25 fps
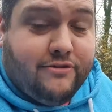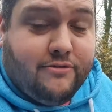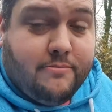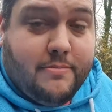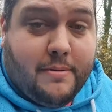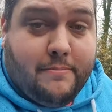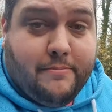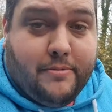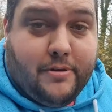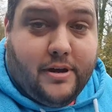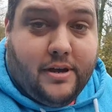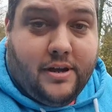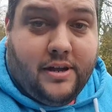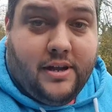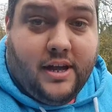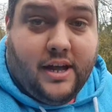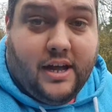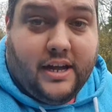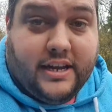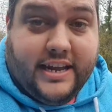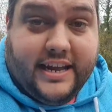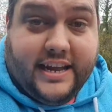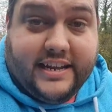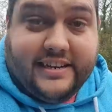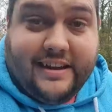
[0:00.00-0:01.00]
Remember,
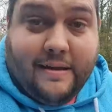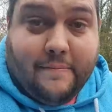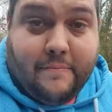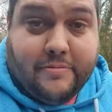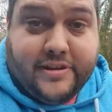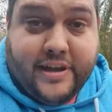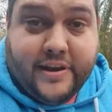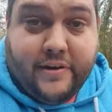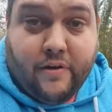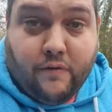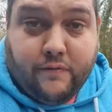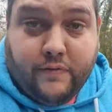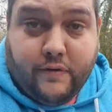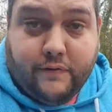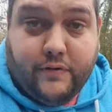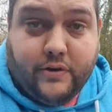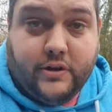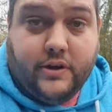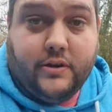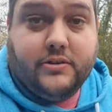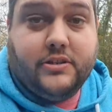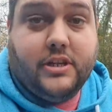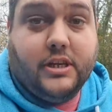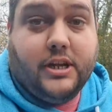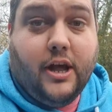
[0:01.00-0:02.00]
you get 10% off if you
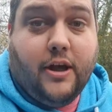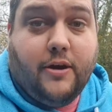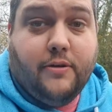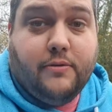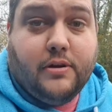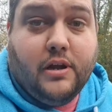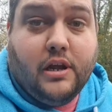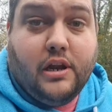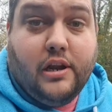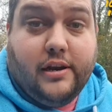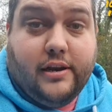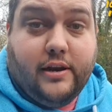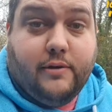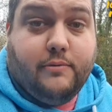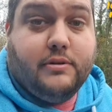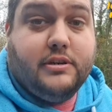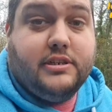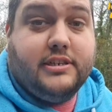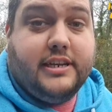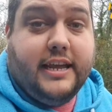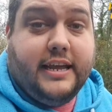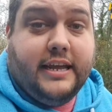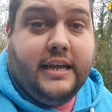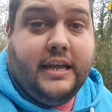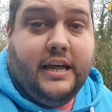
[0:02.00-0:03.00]
use the code
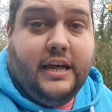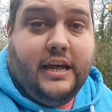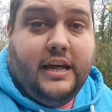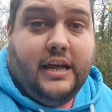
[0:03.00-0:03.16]
LUKEC.